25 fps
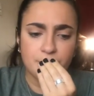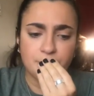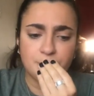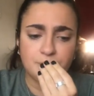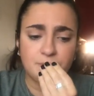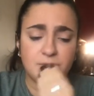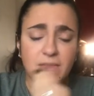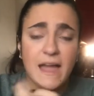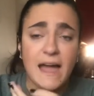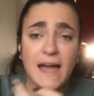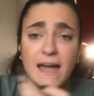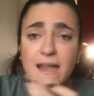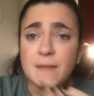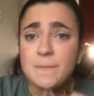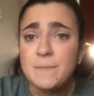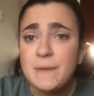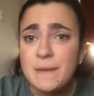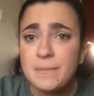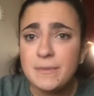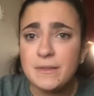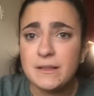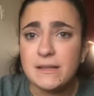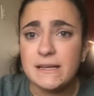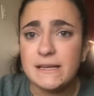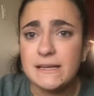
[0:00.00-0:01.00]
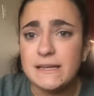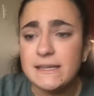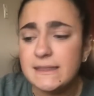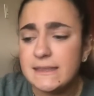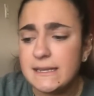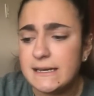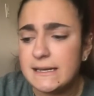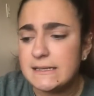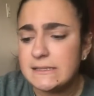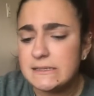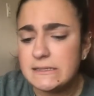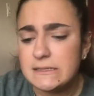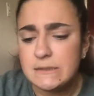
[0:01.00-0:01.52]
How do people eat
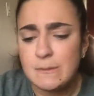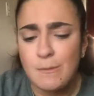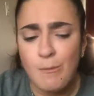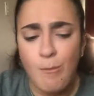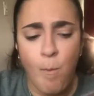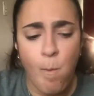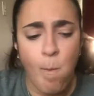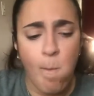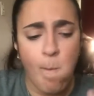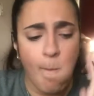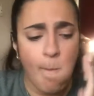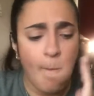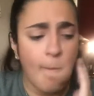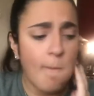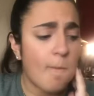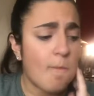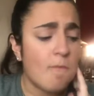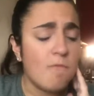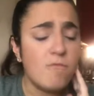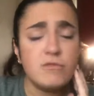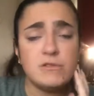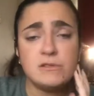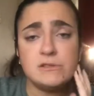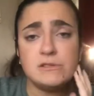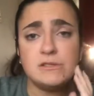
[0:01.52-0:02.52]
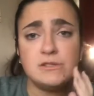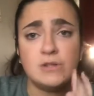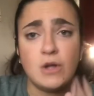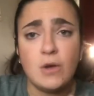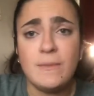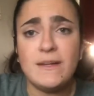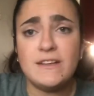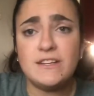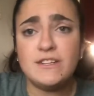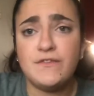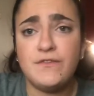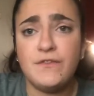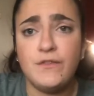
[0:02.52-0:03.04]
this? There's just so
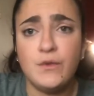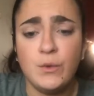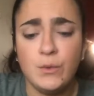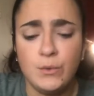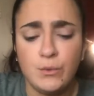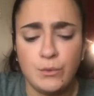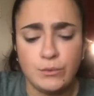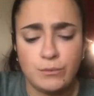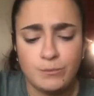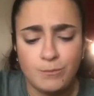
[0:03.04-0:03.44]
much food.